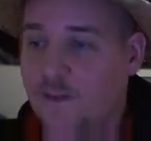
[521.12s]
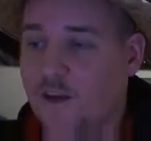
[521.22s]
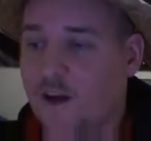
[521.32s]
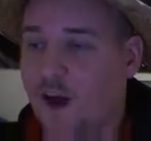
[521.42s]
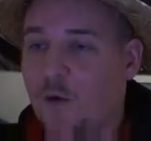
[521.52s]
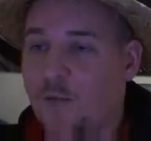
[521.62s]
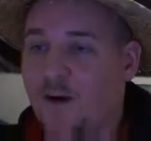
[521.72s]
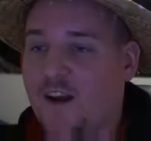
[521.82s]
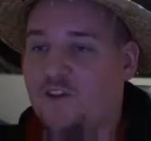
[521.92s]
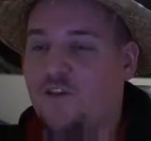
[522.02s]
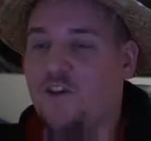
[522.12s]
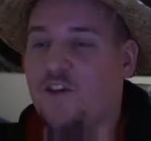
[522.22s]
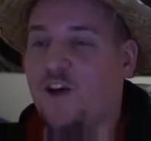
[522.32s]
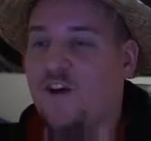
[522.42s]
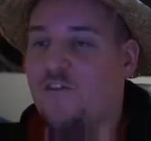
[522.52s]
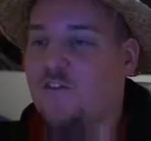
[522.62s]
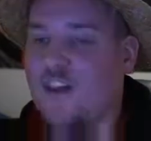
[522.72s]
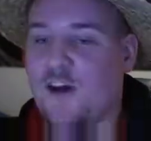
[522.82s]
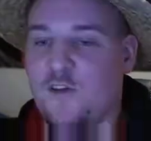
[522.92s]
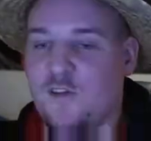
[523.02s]
I wouldn't mind Yasharash. Carnival
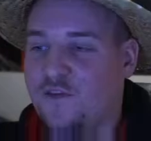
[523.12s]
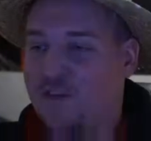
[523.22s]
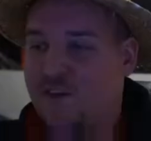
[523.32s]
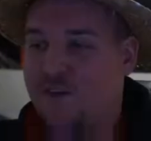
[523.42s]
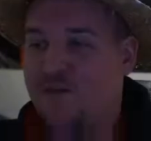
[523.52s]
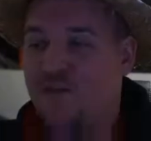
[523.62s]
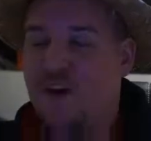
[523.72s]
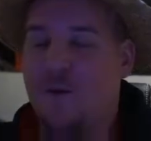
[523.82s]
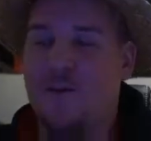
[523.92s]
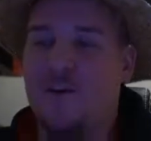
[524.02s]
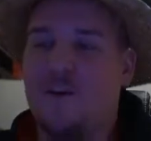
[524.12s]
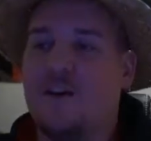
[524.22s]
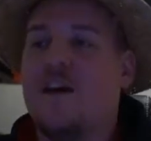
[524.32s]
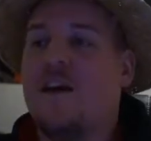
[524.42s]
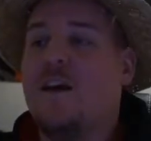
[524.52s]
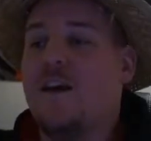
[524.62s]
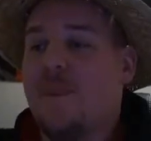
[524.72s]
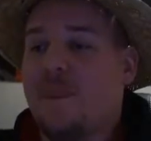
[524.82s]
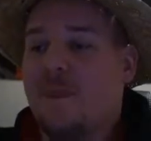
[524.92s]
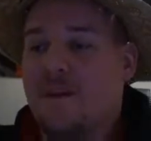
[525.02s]
Clown is a phenomenal card.
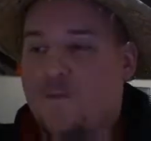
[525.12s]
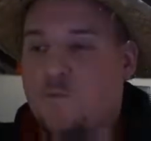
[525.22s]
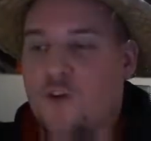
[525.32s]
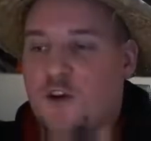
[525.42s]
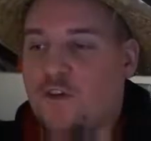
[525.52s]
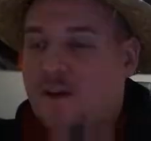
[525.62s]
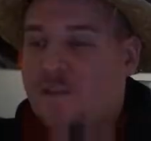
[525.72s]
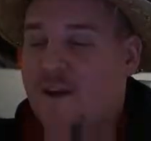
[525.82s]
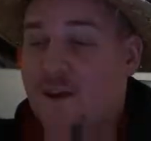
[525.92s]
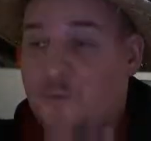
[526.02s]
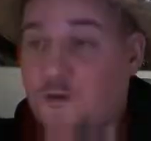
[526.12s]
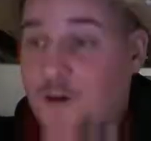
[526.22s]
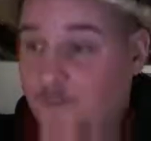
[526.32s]
I'm gonna try to make that work.